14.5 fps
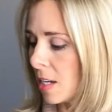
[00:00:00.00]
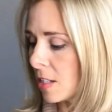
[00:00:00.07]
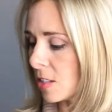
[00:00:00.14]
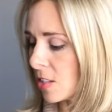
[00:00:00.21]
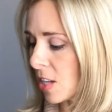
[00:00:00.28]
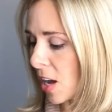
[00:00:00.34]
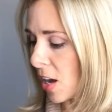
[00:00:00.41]

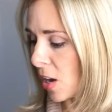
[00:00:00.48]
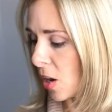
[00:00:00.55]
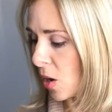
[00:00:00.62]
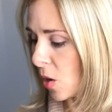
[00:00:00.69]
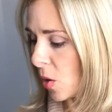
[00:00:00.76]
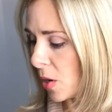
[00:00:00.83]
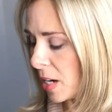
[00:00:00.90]

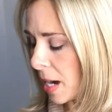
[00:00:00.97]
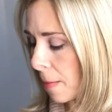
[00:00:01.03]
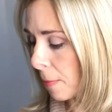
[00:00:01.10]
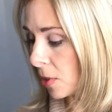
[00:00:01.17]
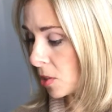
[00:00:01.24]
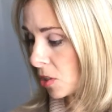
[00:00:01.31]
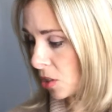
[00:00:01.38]
So
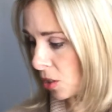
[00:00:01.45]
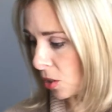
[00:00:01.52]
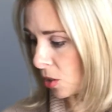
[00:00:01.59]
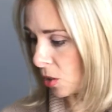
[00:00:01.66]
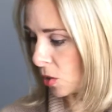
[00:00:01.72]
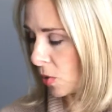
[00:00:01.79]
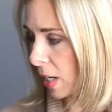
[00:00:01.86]
number
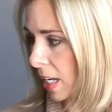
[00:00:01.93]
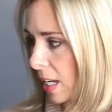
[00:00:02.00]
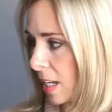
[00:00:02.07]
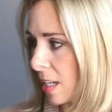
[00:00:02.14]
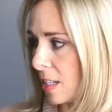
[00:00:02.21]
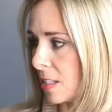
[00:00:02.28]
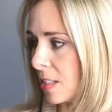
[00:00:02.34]
two
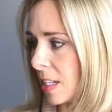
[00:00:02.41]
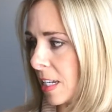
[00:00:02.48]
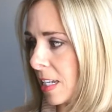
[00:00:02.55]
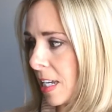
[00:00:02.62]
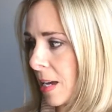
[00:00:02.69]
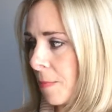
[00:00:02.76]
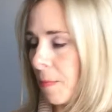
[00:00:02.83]
is
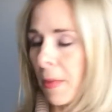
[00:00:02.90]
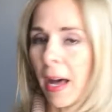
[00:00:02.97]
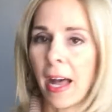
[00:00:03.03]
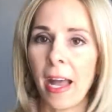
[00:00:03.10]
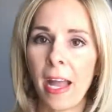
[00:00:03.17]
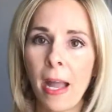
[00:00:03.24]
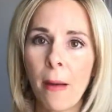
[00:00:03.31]
get
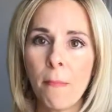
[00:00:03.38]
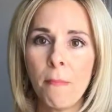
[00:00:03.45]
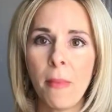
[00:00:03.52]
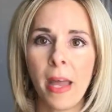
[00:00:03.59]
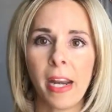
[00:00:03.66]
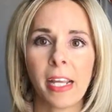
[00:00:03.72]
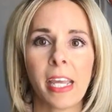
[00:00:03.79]
my
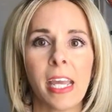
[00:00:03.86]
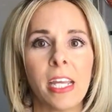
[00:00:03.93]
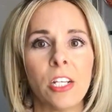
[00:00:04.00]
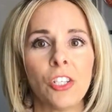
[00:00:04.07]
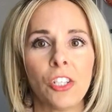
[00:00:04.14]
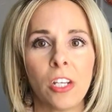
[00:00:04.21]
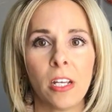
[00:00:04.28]

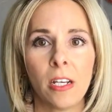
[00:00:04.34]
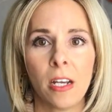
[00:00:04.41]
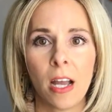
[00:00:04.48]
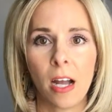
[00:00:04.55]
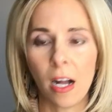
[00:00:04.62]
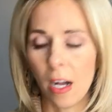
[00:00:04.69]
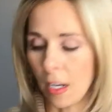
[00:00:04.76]

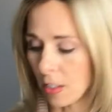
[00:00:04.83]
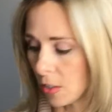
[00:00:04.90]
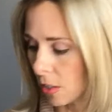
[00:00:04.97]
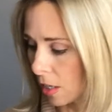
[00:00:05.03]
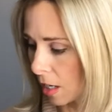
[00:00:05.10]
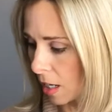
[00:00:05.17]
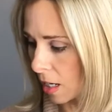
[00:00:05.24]
medication
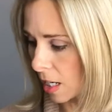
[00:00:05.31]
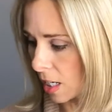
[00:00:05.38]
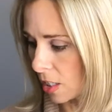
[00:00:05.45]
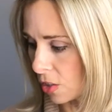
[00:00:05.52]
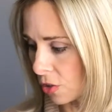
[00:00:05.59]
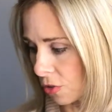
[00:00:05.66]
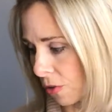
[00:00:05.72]
under
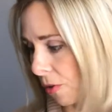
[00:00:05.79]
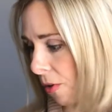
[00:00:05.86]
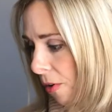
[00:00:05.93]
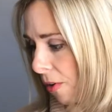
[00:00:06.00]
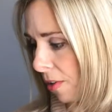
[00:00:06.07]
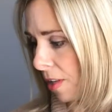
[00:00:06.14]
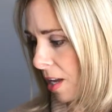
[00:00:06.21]

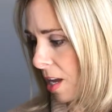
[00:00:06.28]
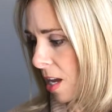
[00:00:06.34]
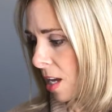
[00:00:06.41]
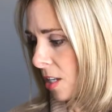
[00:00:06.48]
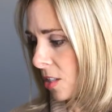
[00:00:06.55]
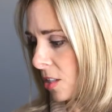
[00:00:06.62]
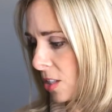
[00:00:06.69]
control.
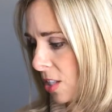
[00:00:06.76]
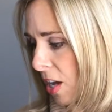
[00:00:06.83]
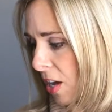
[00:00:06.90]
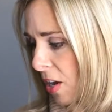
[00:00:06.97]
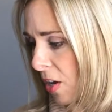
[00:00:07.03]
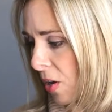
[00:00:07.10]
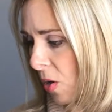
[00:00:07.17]

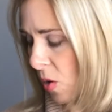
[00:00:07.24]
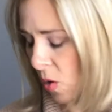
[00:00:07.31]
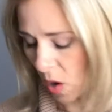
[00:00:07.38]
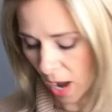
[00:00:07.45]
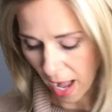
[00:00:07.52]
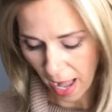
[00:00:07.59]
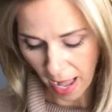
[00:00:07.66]

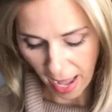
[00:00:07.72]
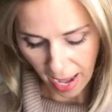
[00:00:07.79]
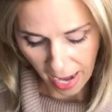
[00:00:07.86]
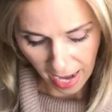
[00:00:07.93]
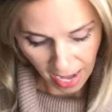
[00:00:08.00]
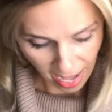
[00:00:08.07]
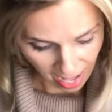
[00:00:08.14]
So
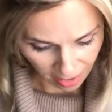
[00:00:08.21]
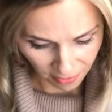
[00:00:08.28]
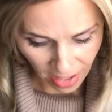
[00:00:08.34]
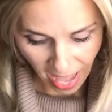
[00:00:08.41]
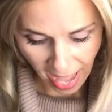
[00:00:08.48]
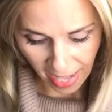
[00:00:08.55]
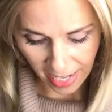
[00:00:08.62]
I have
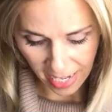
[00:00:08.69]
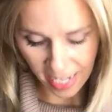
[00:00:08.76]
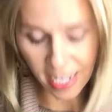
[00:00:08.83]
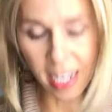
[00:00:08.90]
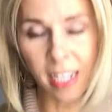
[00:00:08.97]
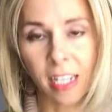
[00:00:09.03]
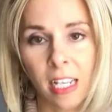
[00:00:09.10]

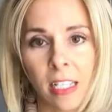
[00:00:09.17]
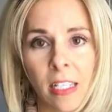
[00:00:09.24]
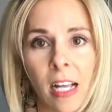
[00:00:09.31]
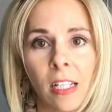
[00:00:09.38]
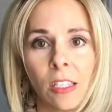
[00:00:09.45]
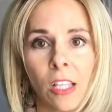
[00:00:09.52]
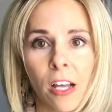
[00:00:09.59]
added, because
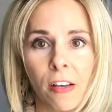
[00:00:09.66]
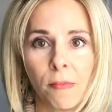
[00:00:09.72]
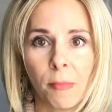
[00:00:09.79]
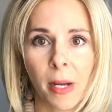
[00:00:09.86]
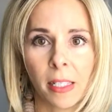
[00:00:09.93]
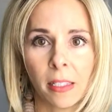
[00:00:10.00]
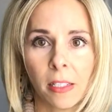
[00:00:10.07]
I love
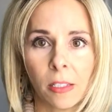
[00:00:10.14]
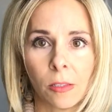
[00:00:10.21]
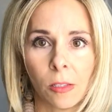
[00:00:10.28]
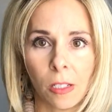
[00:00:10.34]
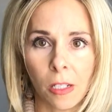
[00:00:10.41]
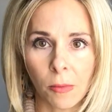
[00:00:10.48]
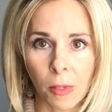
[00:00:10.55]
my
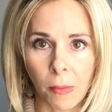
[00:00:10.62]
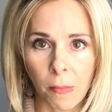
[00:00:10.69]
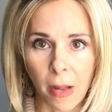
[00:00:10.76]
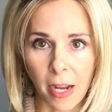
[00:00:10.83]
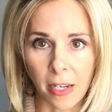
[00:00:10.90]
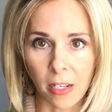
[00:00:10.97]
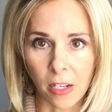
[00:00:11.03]
little
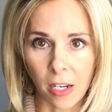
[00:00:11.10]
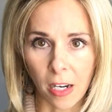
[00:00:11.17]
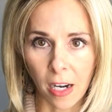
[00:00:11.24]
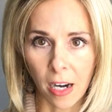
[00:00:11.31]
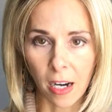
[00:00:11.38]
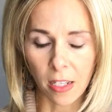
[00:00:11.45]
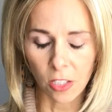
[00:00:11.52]

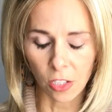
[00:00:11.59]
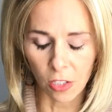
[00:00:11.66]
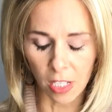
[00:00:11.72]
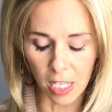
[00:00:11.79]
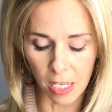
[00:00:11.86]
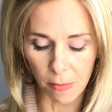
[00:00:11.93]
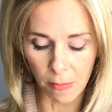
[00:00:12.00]
reminder to
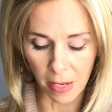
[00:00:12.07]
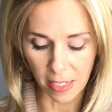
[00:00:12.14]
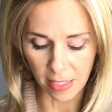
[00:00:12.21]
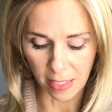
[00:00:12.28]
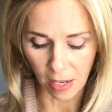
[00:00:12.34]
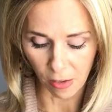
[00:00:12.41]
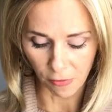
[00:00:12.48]
keep
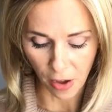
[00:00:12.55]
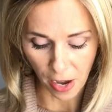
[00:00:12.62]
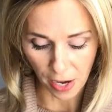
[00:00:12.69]
myself